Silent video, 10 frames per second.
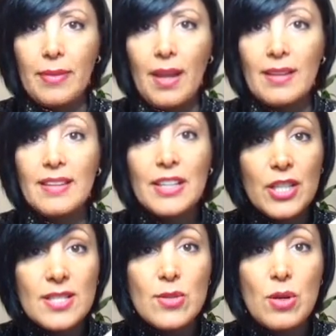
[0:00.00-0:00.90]
Data
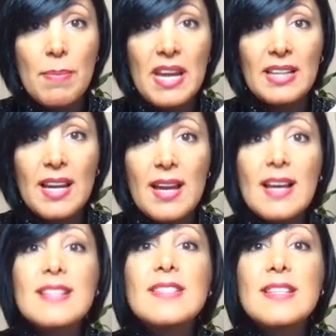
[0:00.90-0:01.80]
stripping
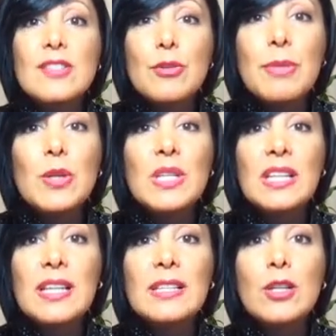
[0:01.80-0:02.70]
is distributing
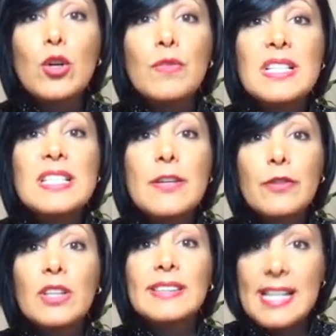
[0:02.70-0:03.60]
data over several
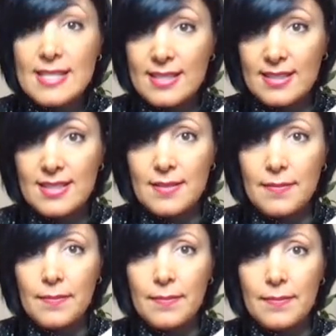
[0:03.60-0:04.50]
disks.
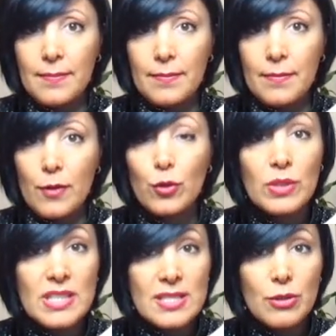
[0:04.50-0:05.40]
Through
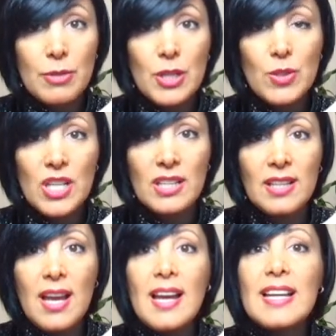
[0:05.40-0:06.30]
distribution,
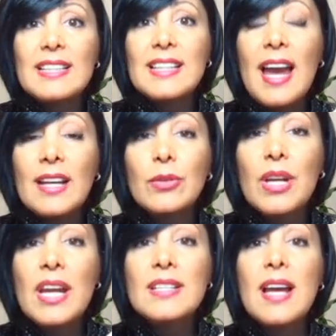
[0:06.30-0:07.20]
it can
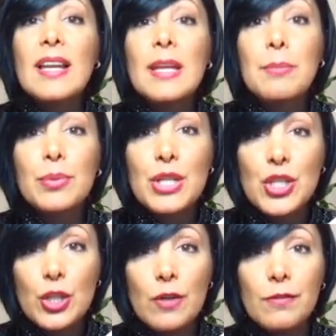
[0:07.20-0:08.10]
create an impression
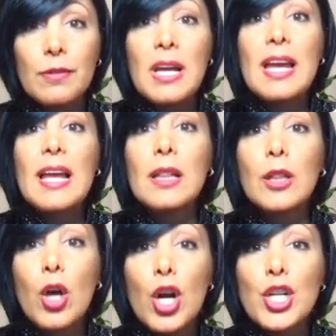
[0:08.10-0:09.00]
of a
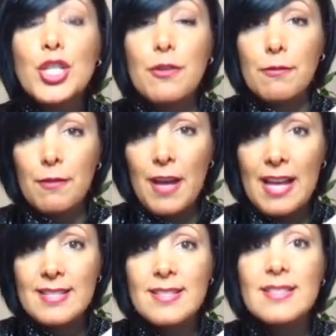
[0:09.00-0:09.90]
large,
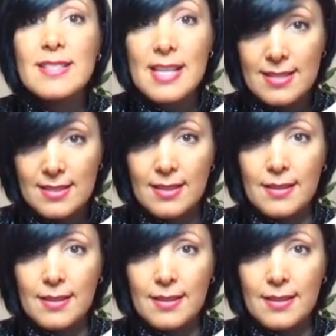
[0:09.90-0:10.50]
fast disk.